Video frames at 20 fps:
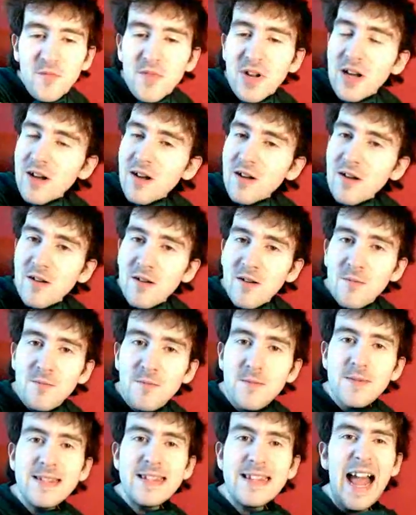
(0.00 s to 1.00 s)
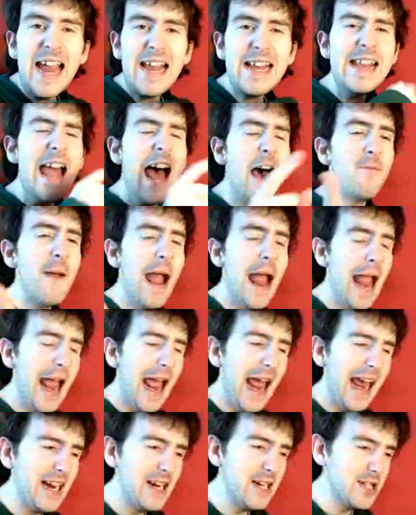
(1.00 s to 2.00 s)
Oh. Say
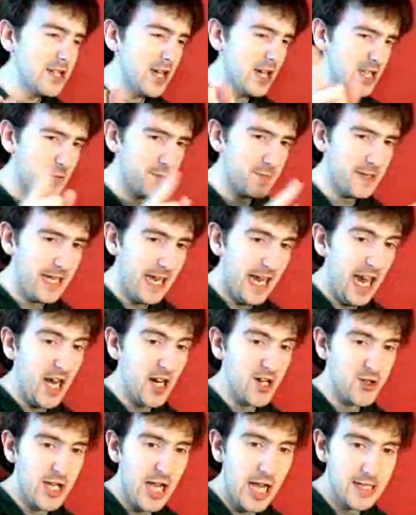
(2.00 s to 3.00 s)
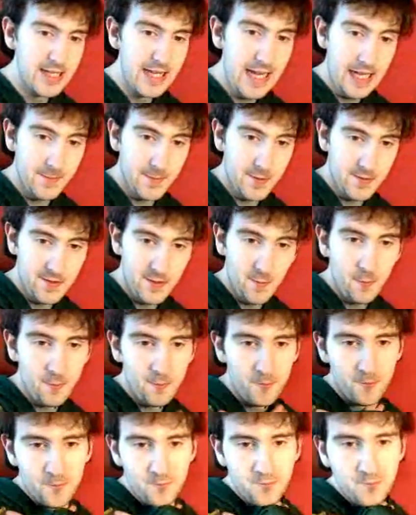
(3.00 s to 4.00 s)
nothing. Shush, please. Dirty animals.
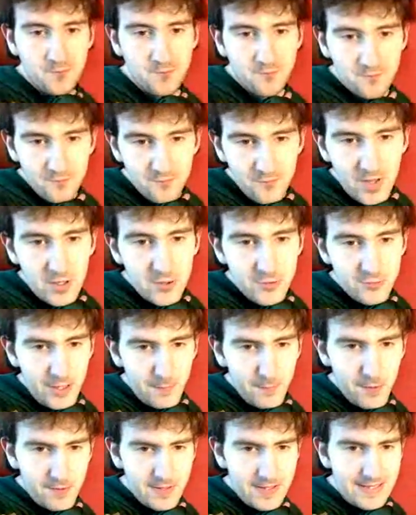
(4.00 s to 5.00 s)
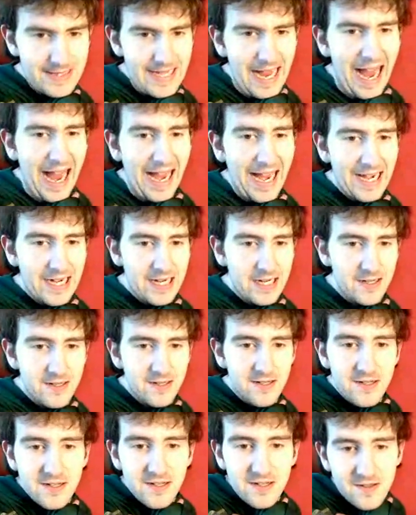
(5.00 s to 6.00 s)
Triple sec.
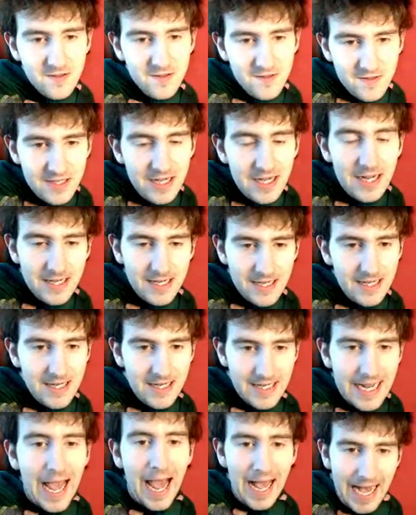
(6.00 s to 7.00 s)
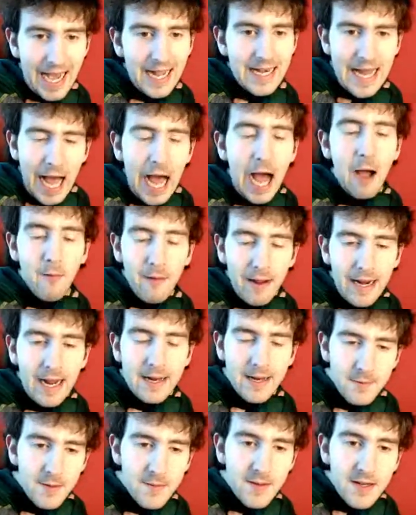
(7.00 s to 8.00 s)
Yeah, I
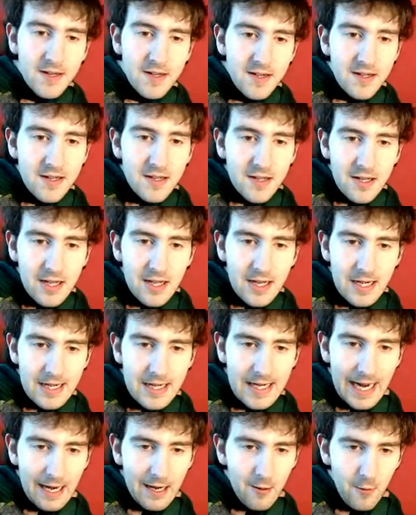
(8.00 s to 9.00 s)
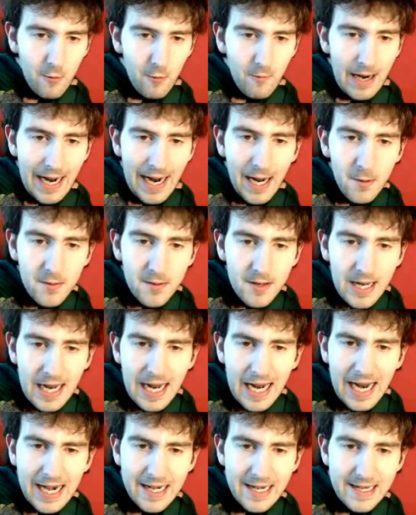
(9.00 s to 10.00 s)
know. Kahlua
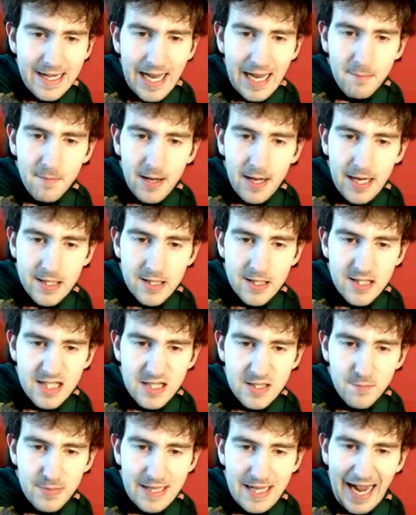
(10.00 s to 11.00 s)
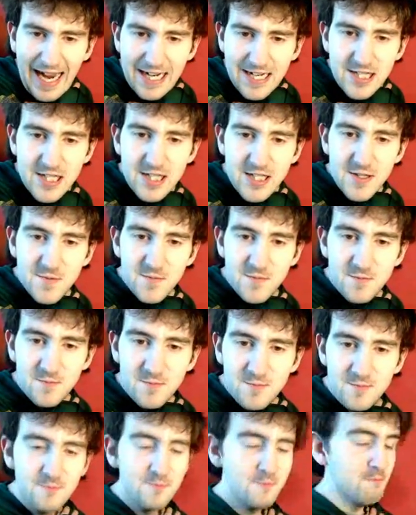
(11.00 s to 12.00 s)
and lemon splashed.
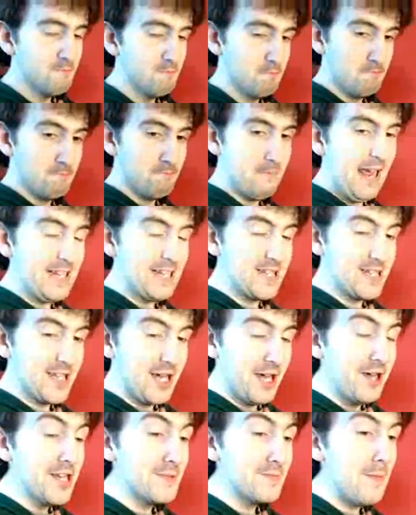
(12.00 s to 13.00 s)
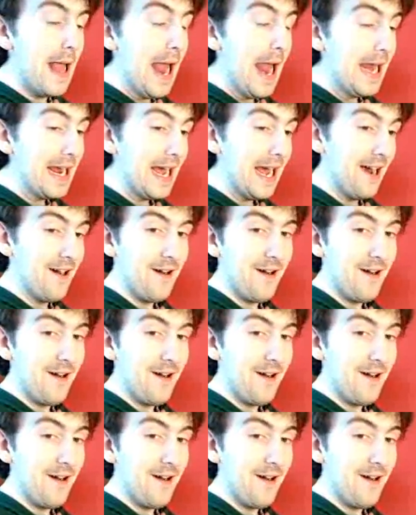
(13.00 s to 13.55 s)
Excuse me.